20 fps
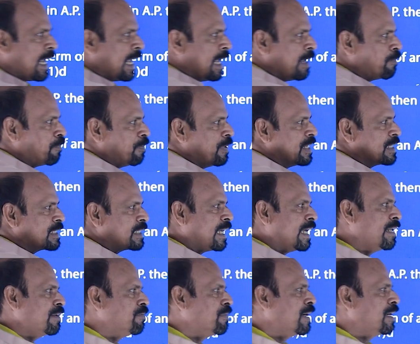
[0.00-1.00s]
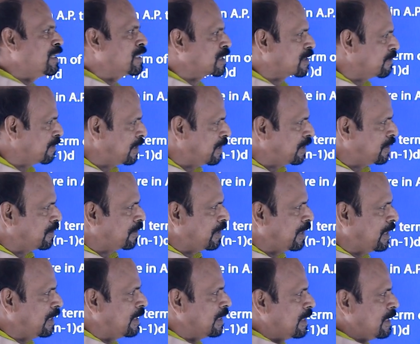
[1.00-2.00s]
A plus n minus 1 into
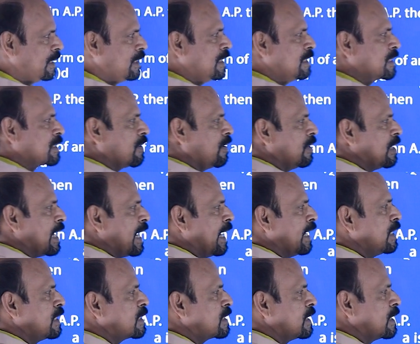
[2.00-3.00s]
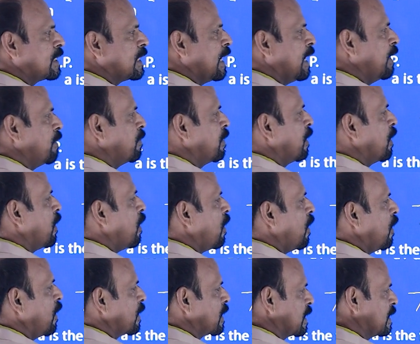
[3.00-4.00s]
D. It is called nth term
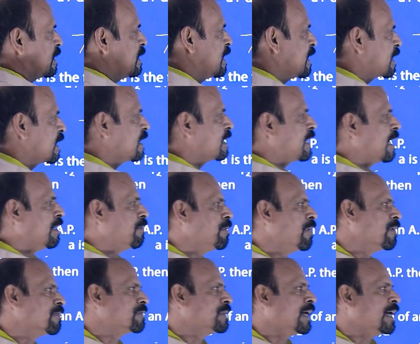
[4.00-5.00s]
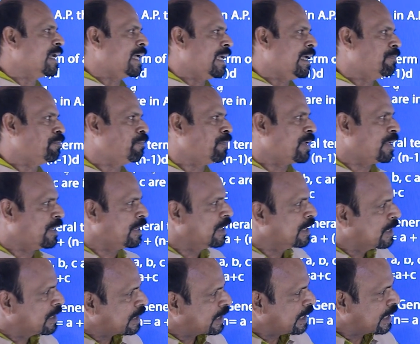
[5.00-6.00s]
or general term of the AP.
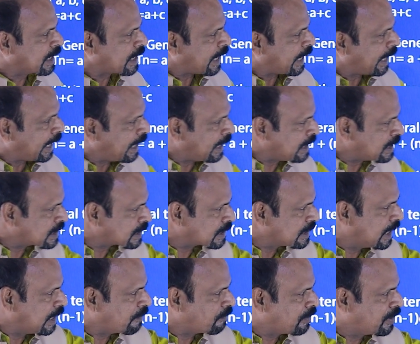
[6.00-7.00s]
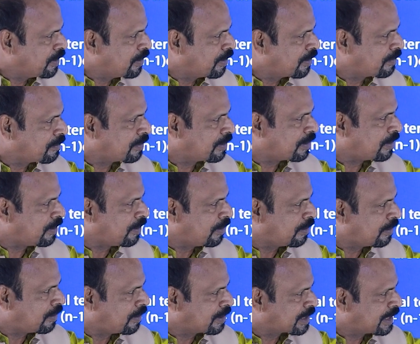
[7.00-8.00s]
Here A is the, we know
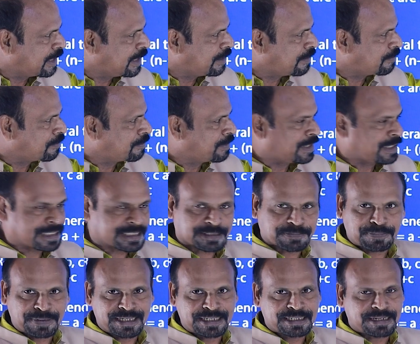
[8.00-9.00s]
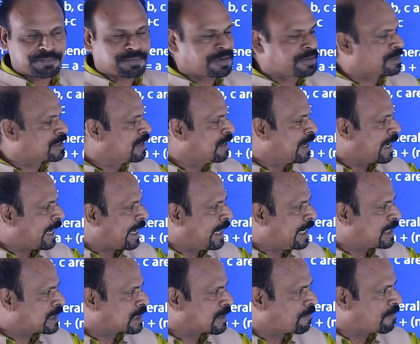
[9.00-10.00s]
already we explained about
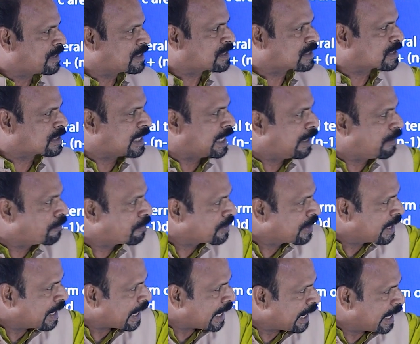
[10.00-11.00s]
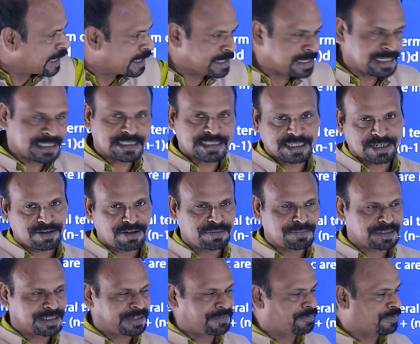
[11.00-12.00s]
A is the first term and D is the
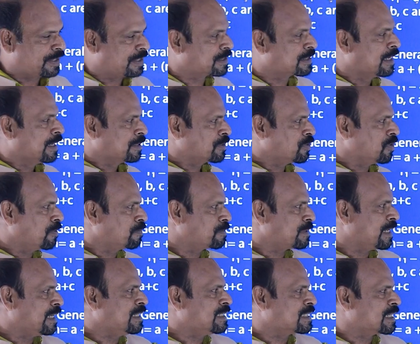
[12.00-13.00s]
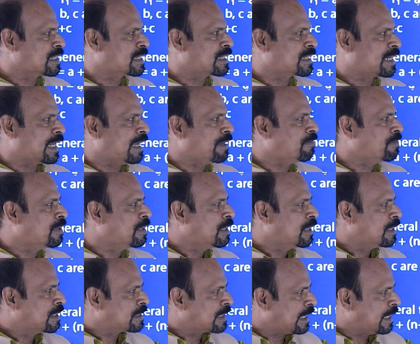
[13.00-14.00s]
common difference. To obtain general term,
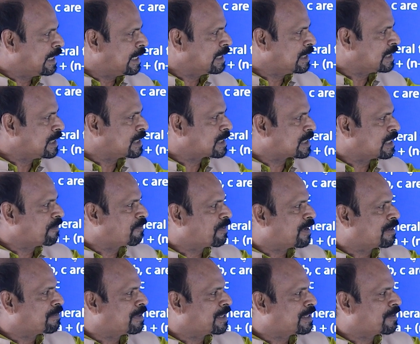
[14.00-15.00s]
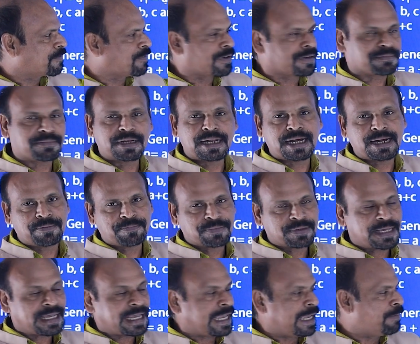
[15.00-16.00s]
Tn is defined by the
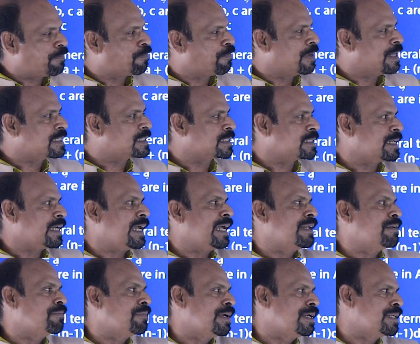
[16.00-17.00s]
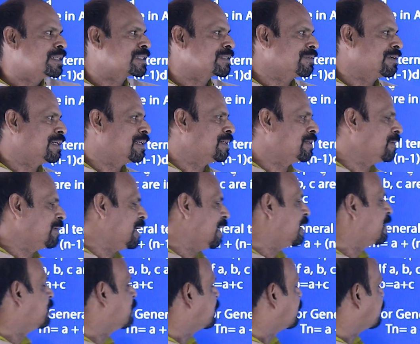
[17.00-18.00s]
formula A plus n minus 1 into D.